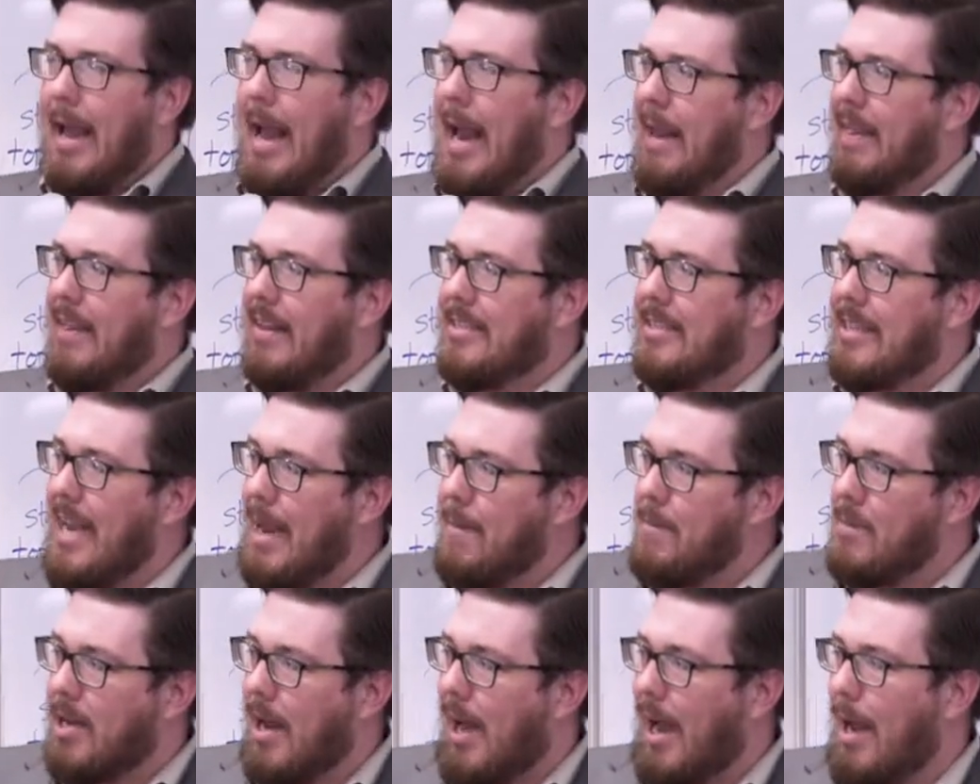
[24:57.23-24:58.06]
And at the
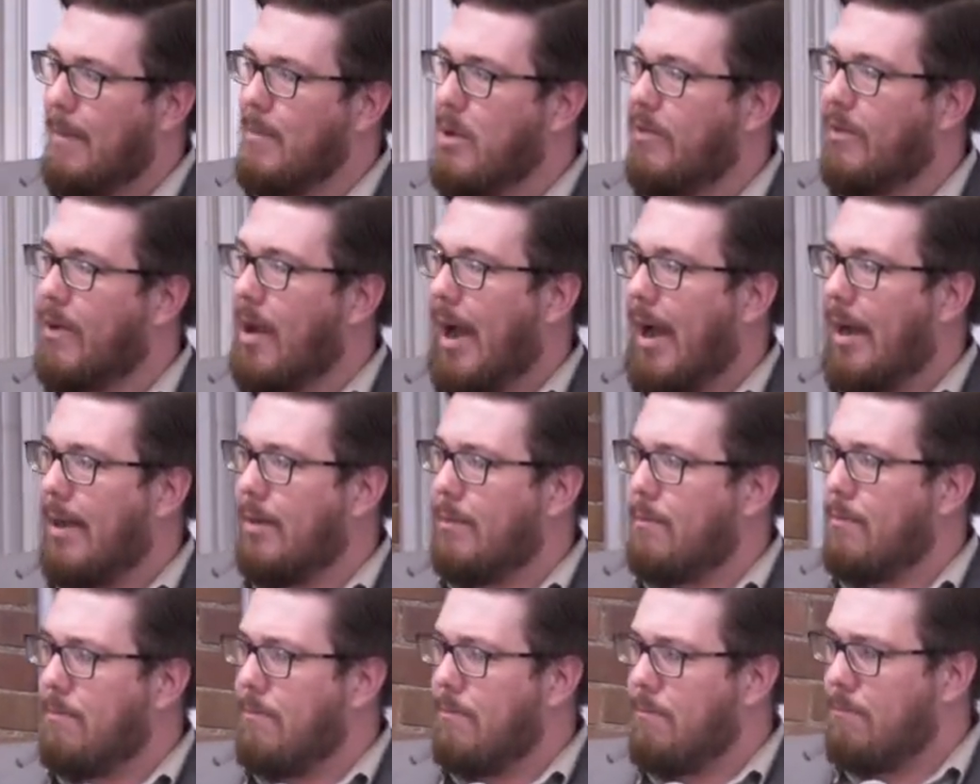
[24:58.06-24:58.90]
same time, you've
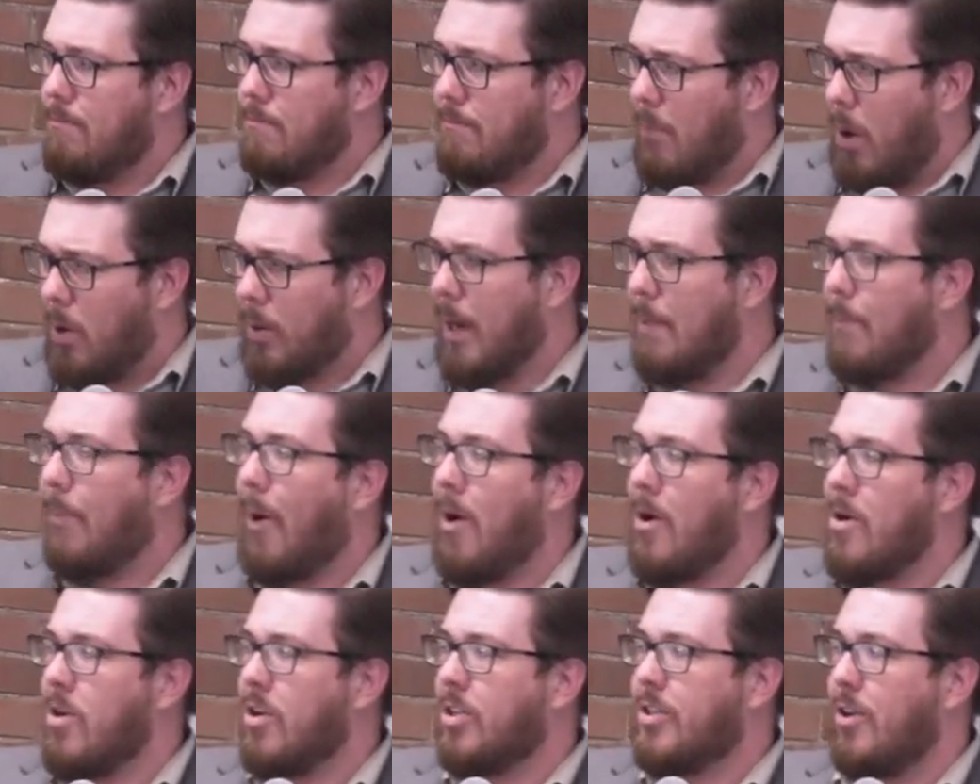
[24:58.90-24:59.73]
got market
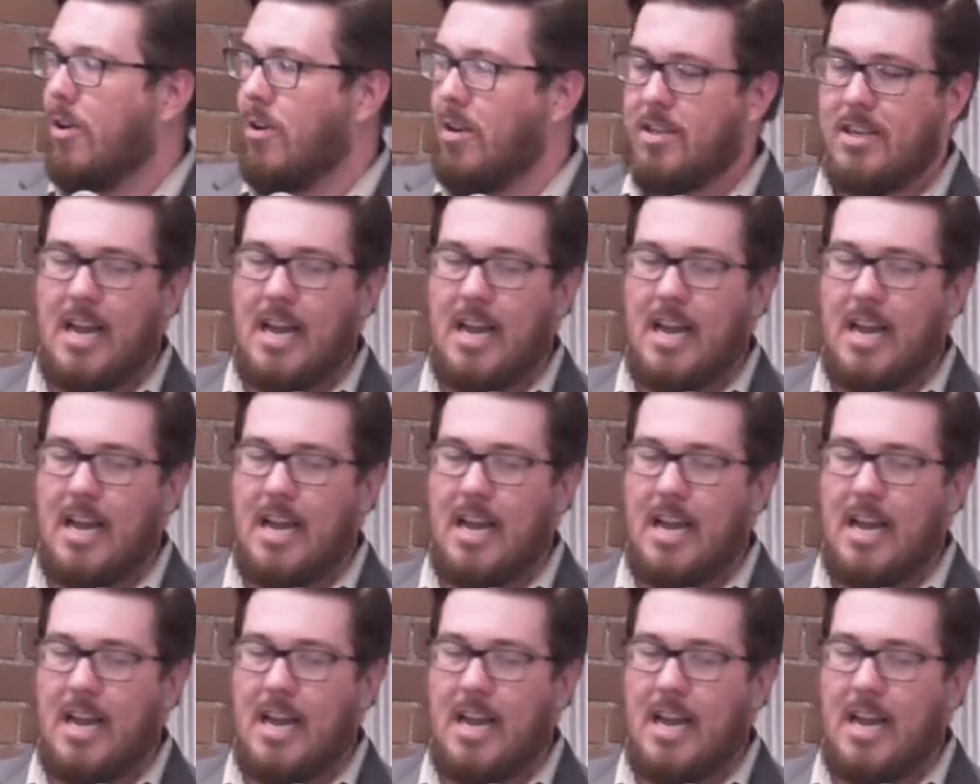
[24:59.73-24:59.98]
partners that are